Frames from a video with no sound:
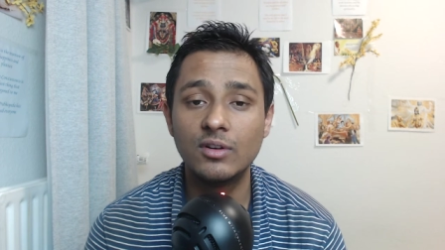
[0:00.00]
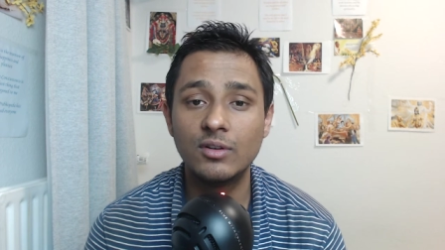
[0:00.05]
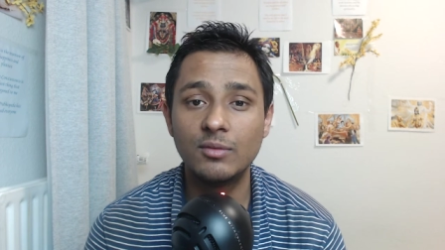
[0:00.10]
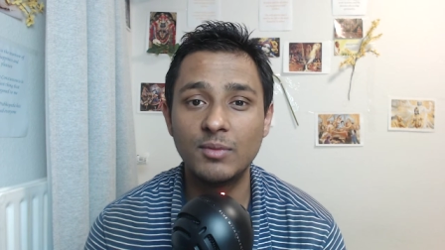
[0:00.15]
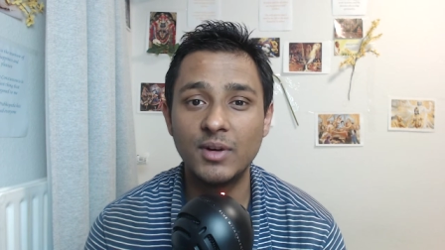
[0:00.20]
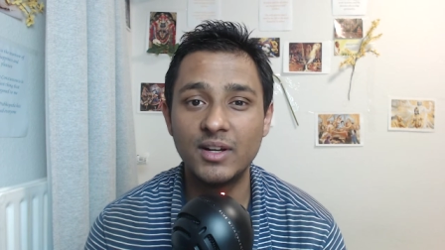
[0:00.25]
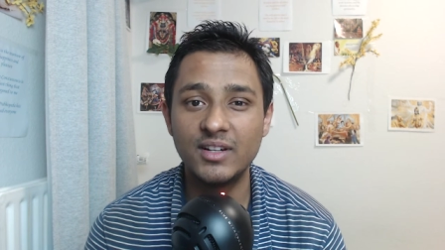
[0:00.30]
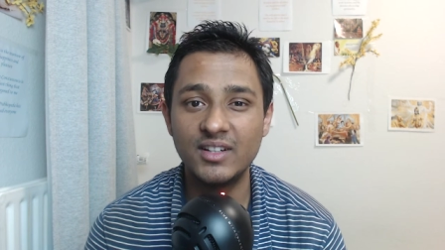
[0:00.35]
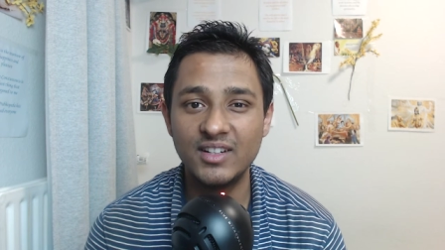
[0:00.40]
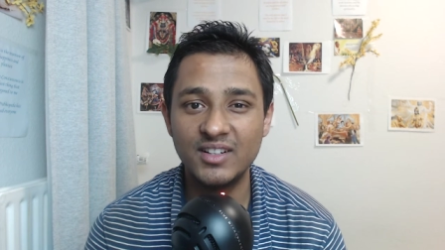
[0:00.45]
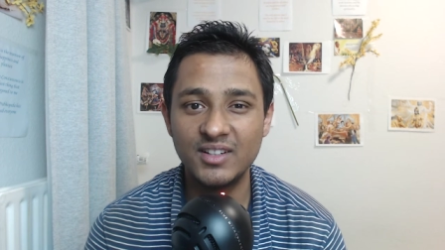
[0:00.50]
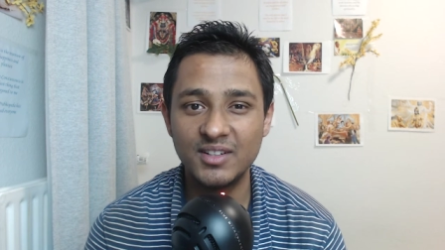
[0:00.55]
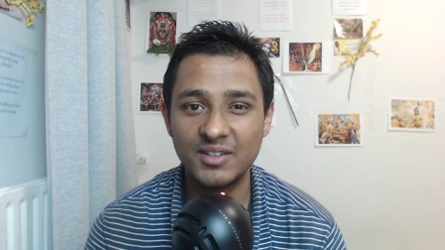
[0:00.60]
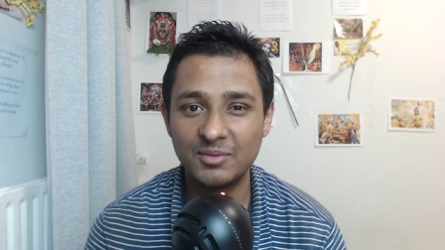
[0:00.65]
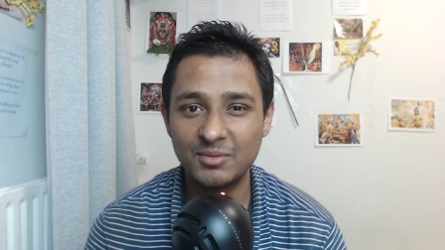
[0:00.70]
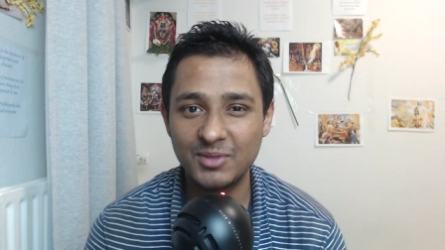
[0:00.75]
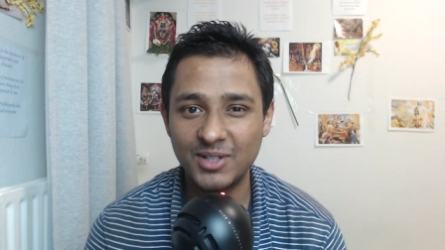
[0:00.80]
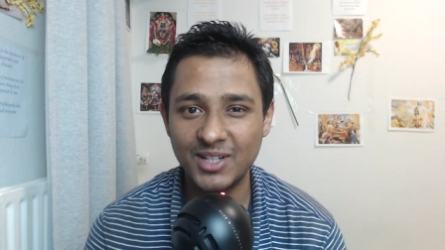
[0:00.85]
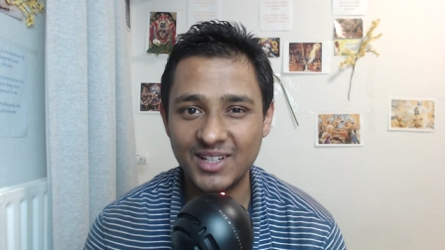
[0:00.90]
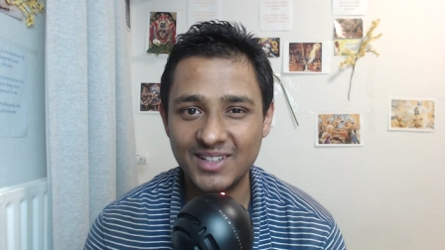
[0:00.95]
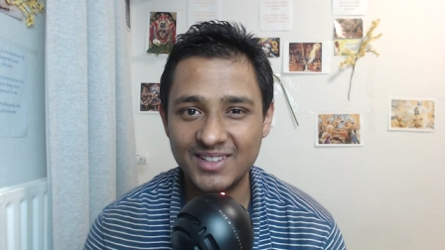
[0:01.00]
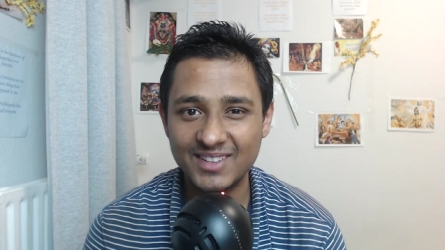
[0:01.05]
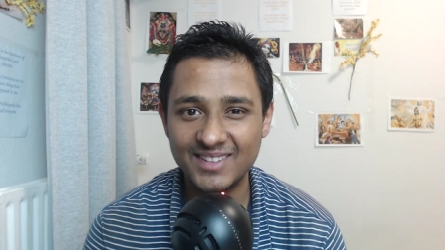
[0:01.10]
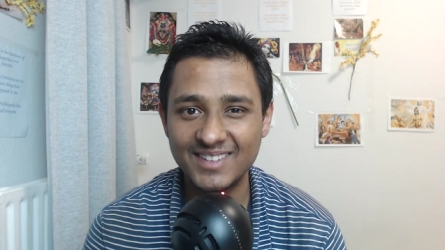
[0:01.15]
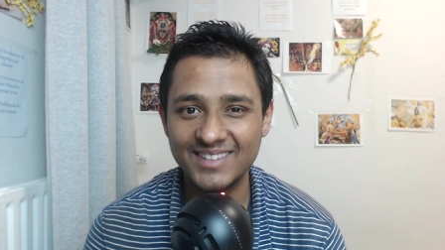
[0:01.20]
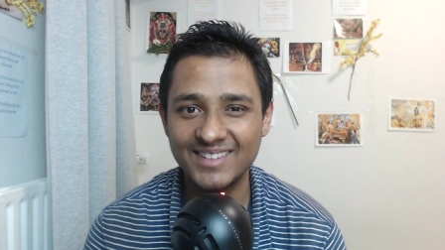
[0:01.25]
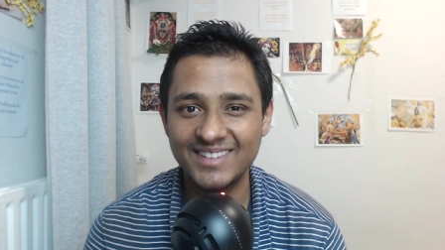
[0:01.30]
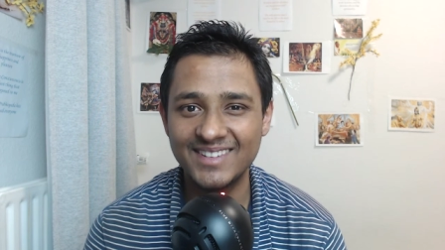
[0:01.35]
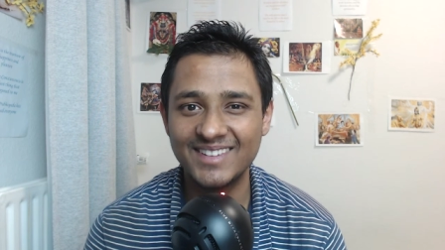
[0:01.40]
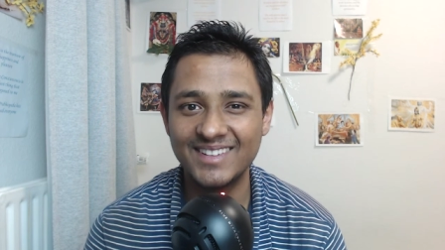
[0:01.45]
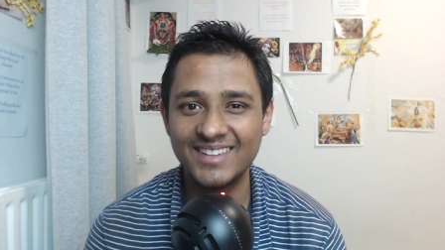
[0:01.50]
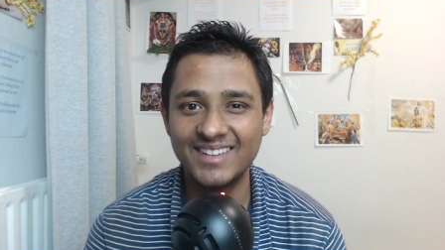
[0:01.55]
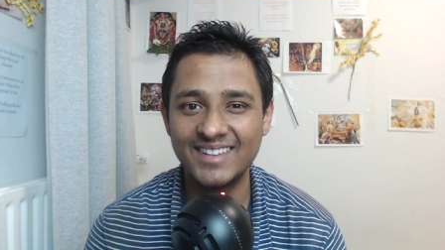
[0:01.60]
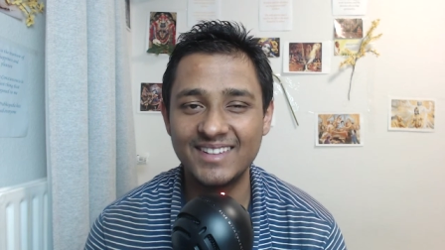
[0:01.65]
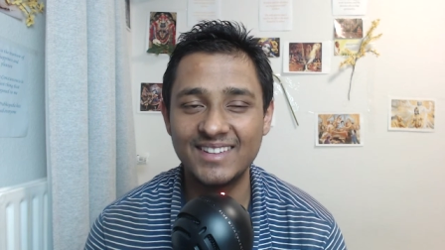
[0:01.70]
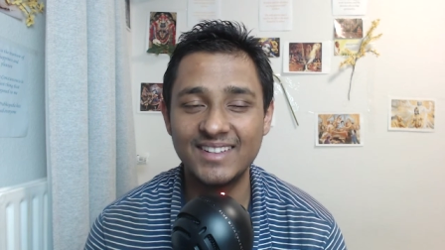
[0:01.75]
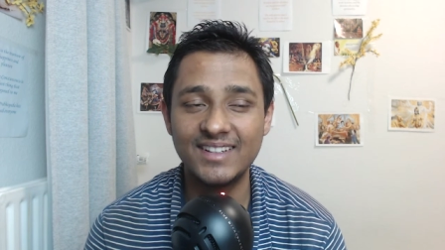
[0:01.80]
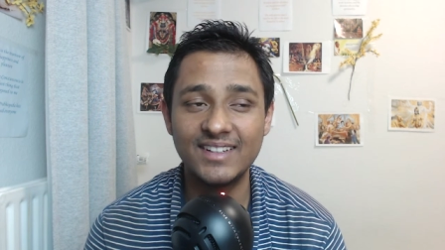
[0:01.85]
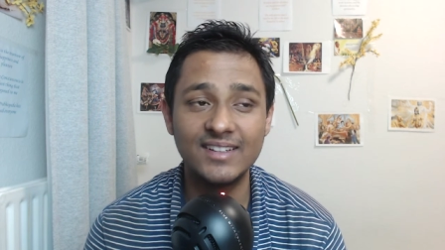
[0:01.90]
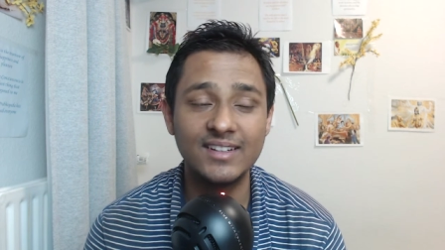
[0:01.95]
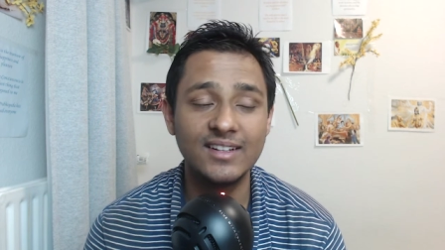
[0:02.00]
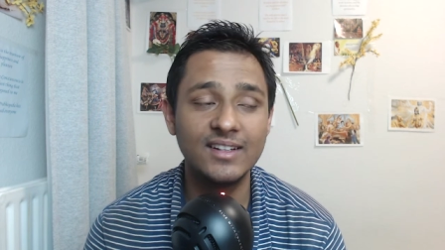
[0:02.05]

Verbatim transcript: my dear Yamaraj he said